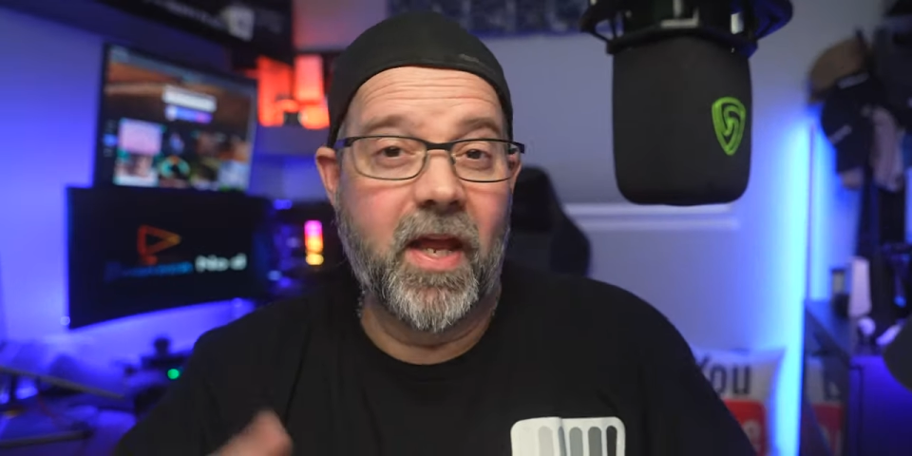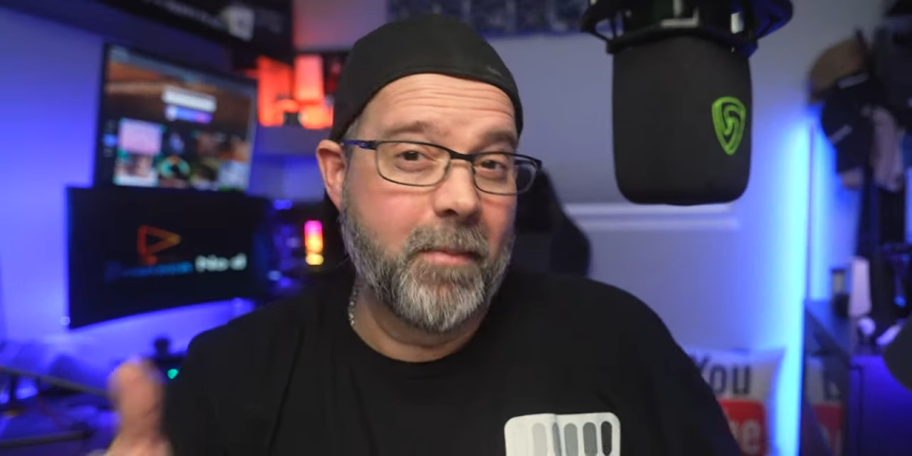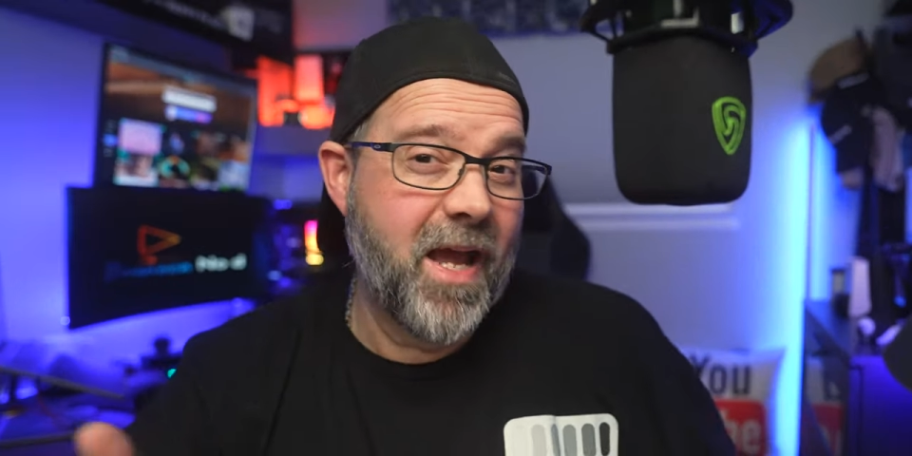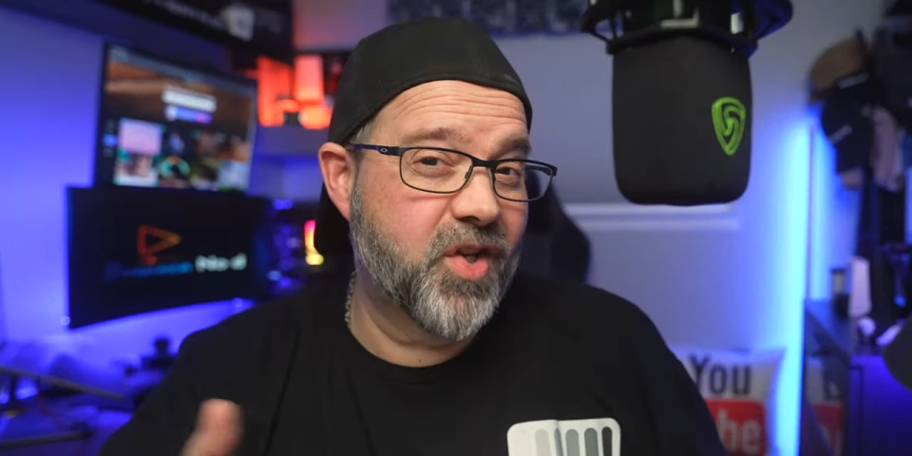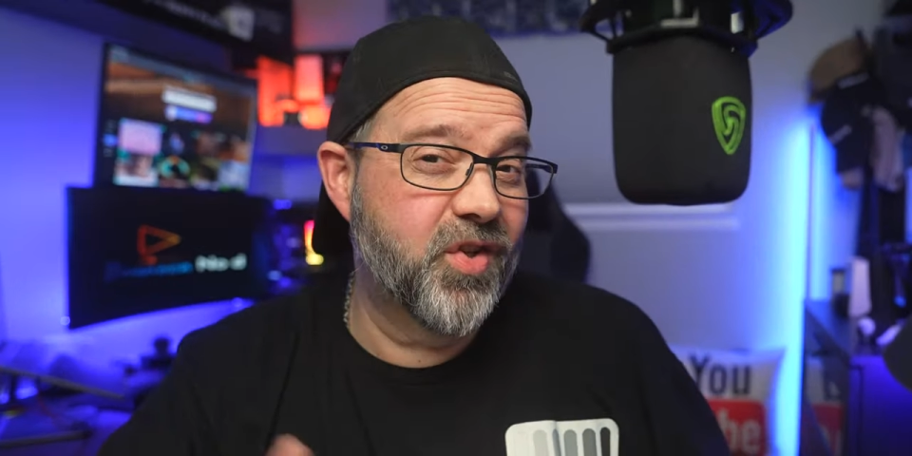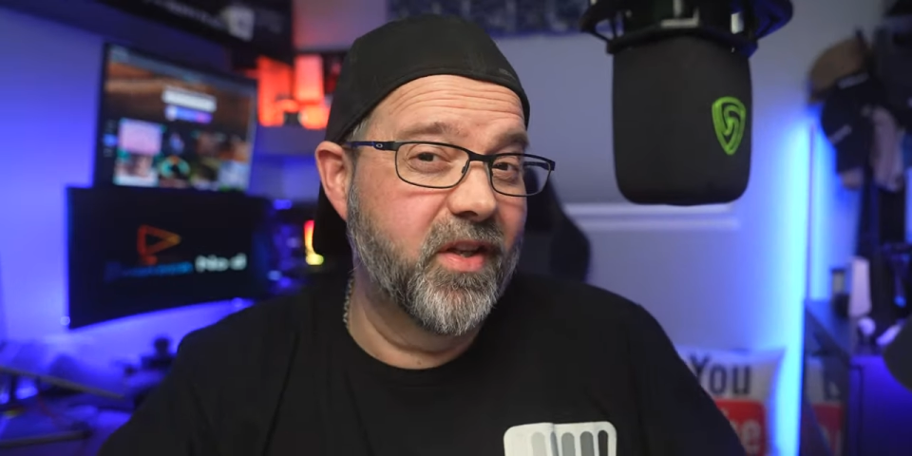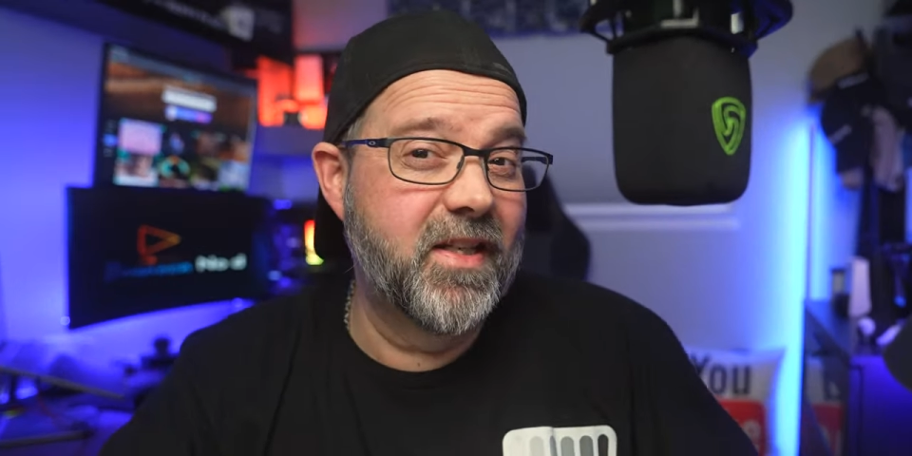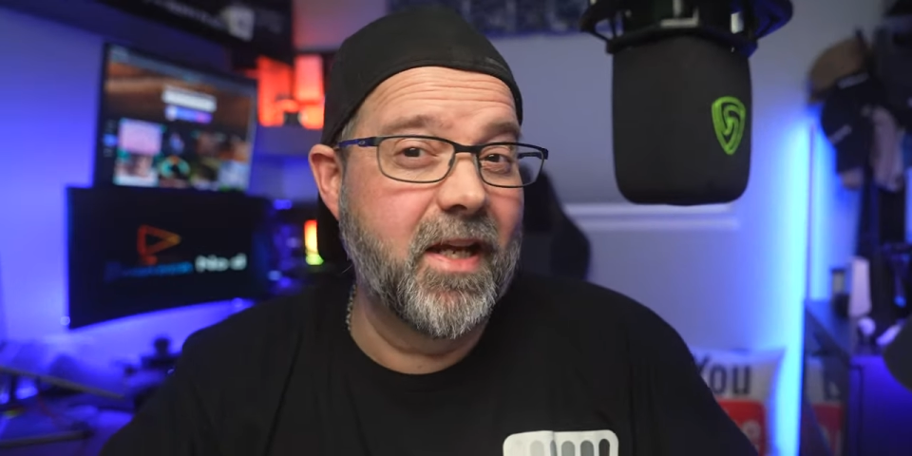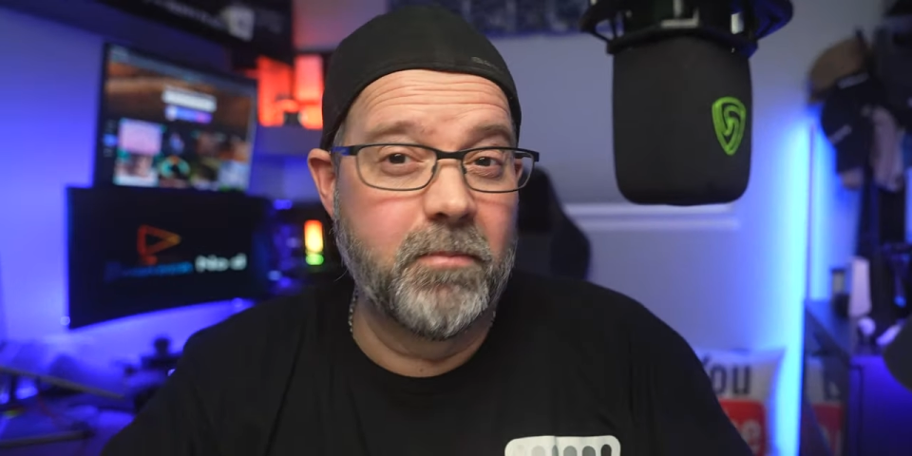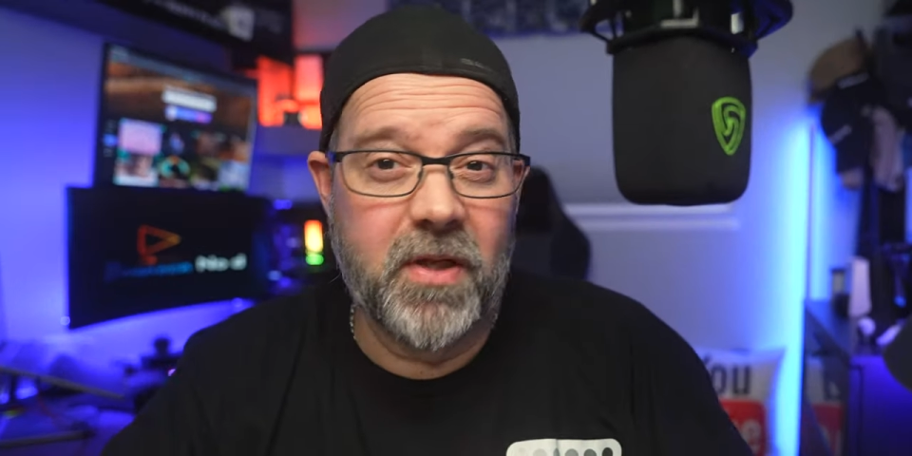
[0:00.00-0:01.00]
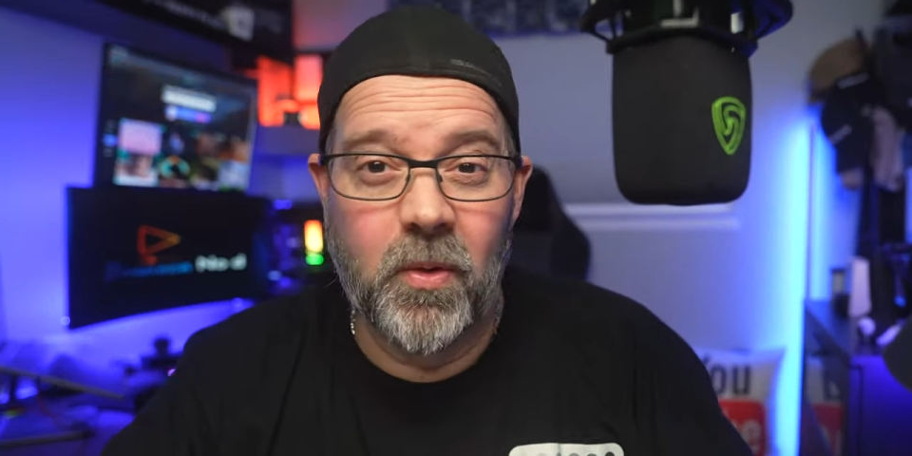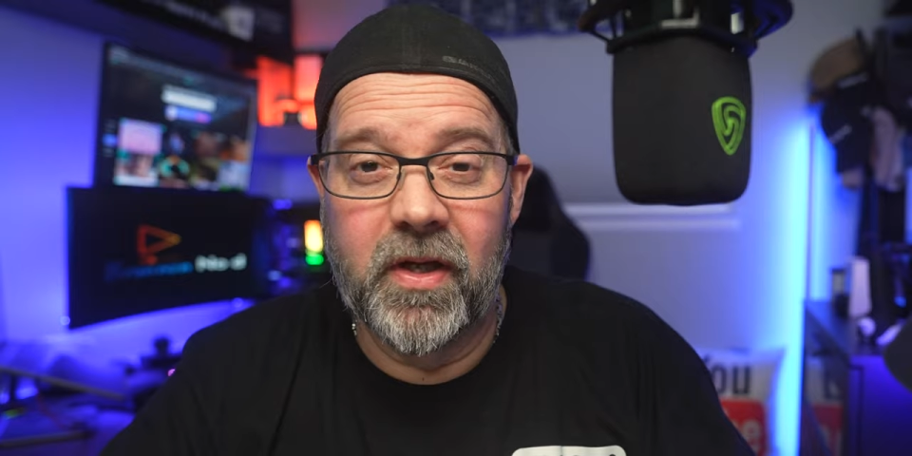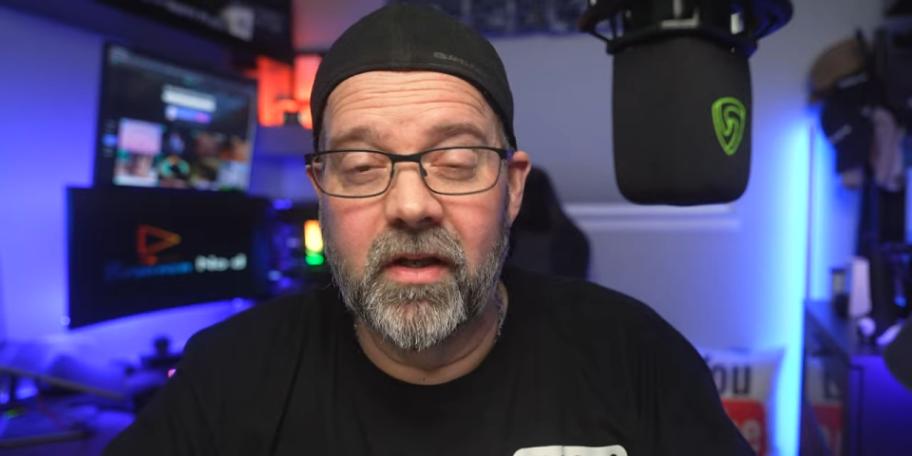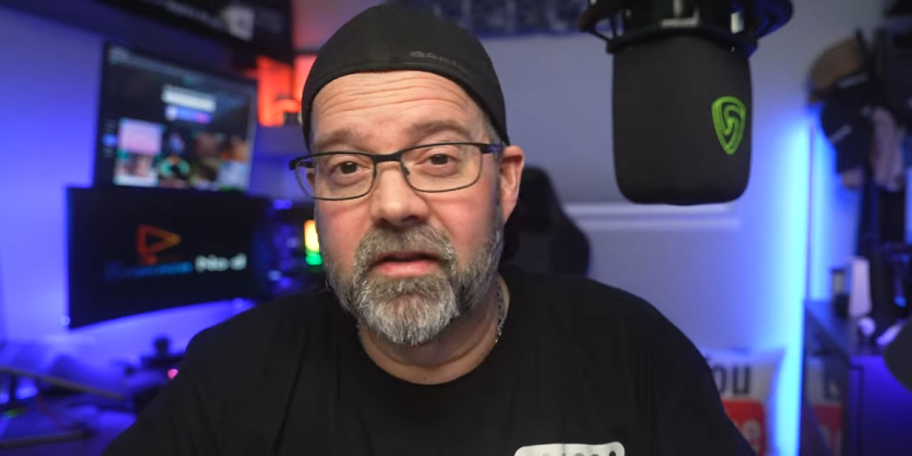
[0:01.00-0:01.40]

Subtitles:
that I'm actually debuting